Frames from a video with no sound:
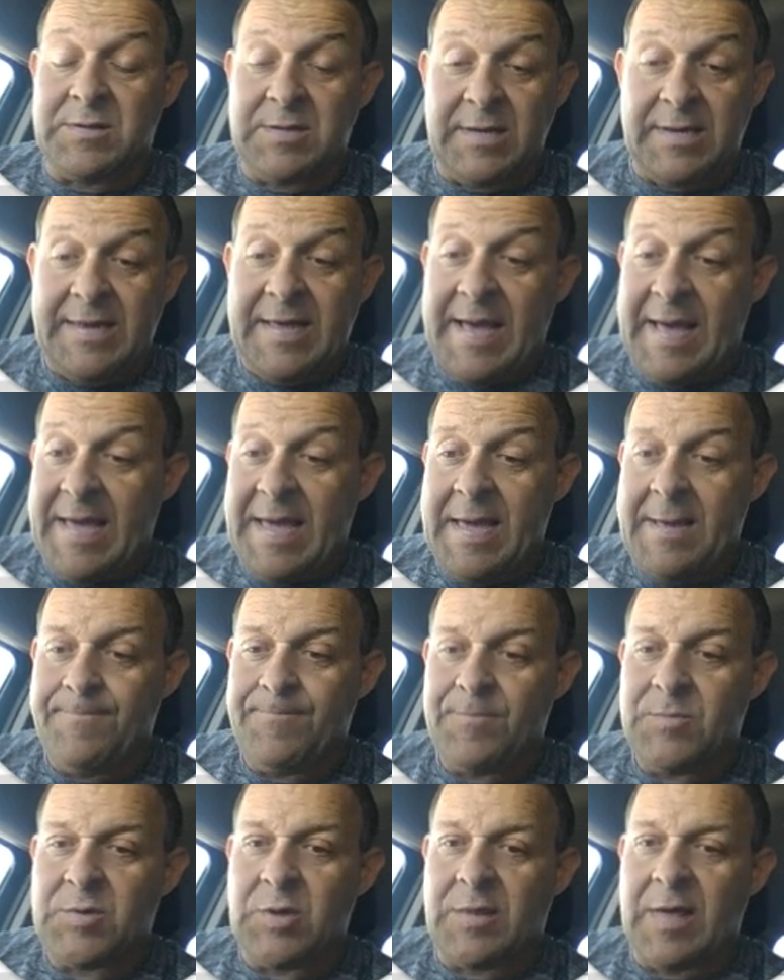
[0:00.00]
today,
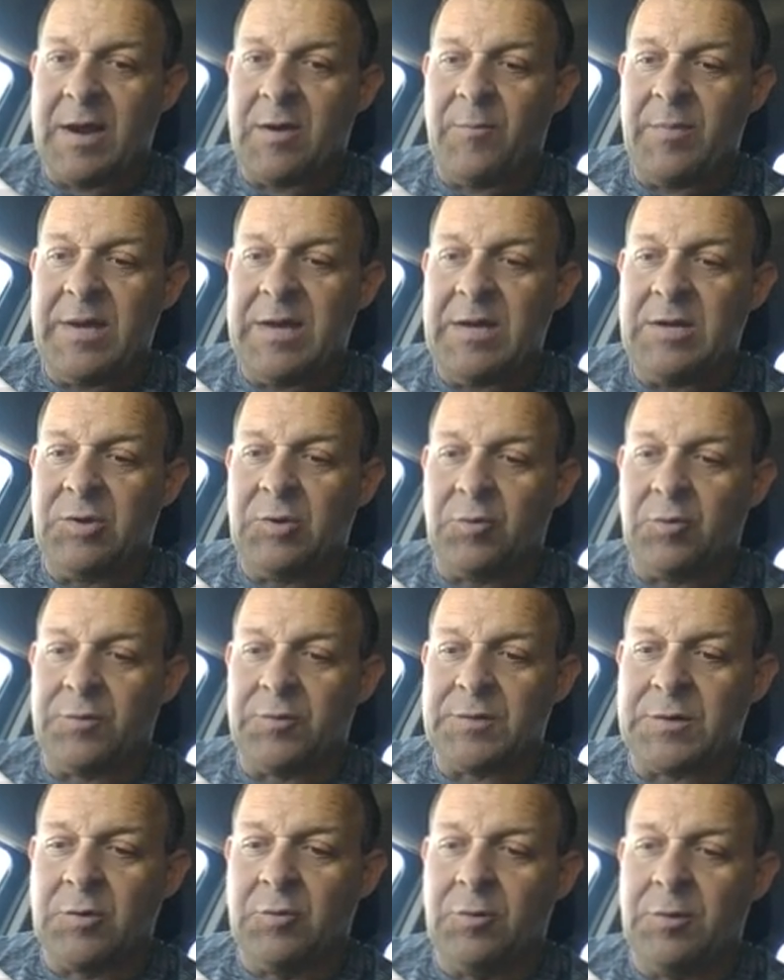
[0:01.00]
so that'll be in your
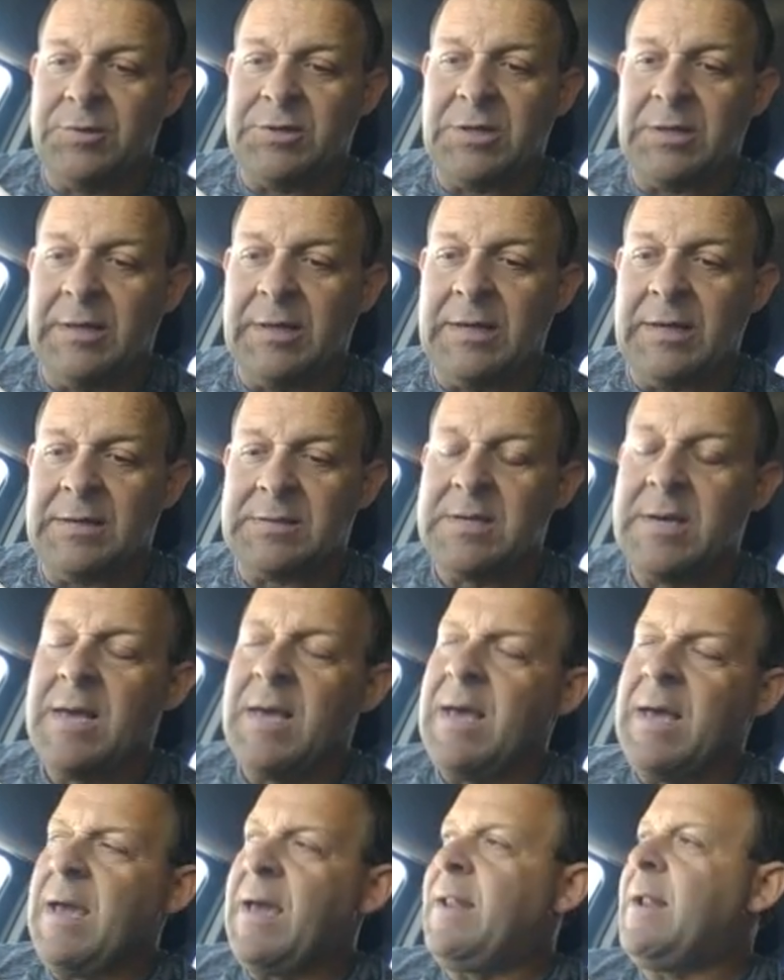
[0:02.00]
Schoology links,
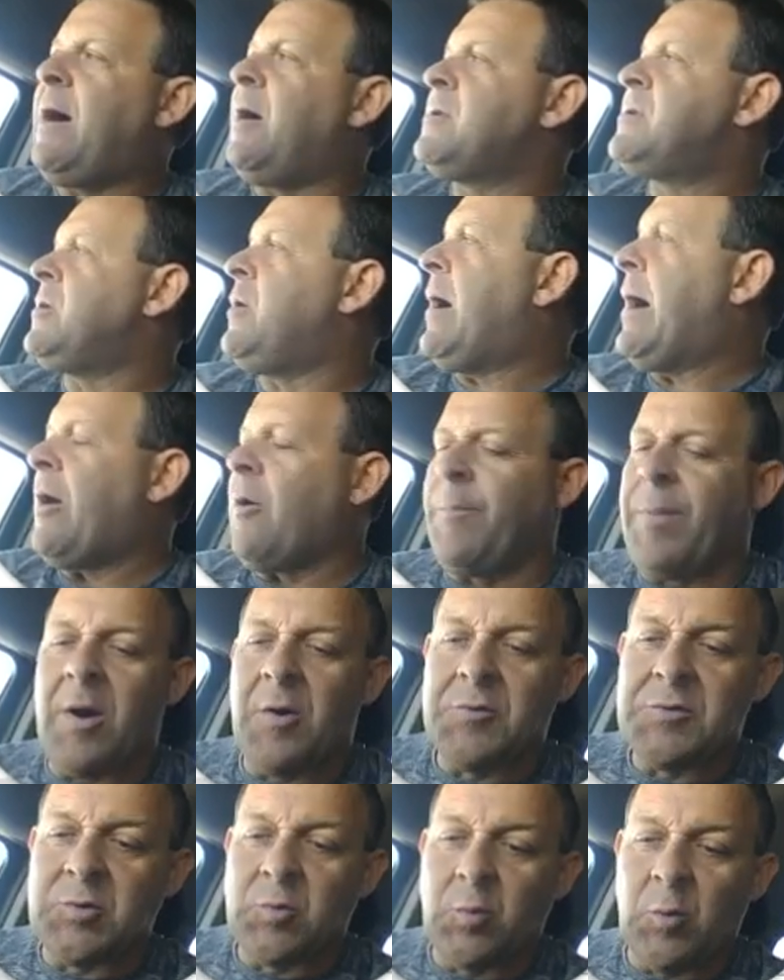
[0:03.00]
and also I'll
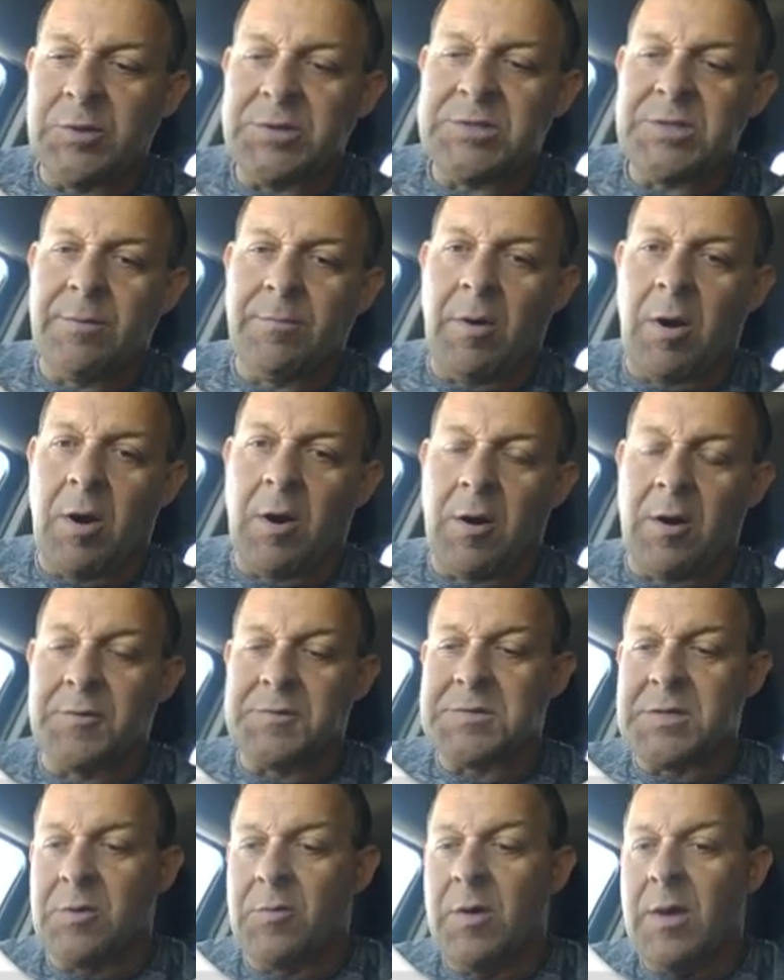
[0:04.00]
post one tomorrow.
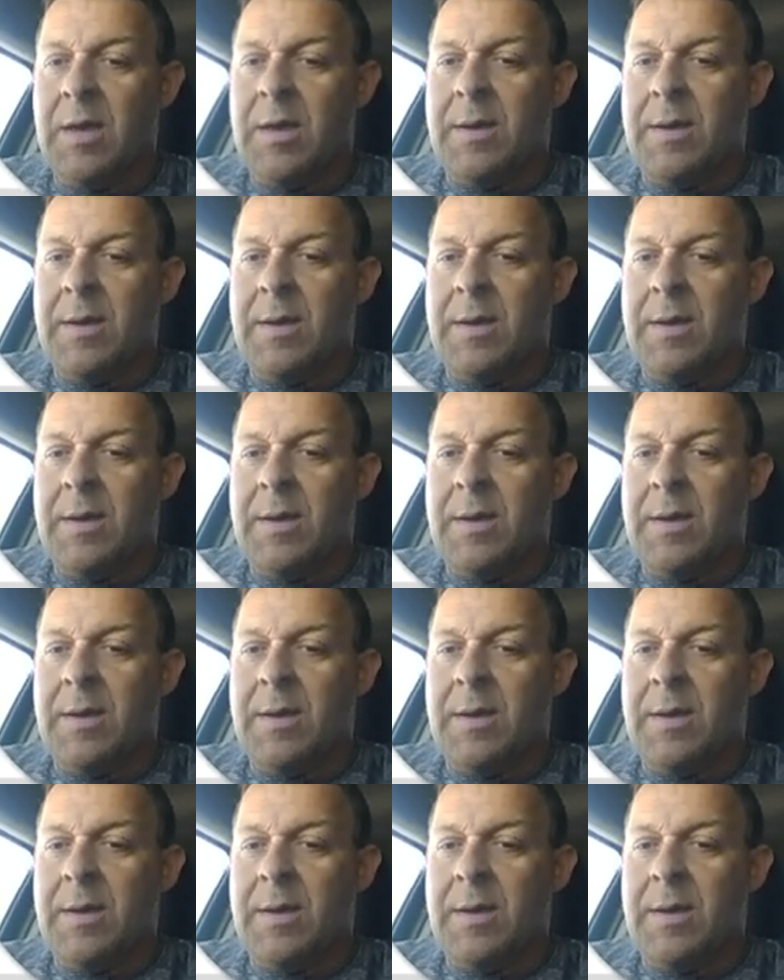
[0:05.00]
So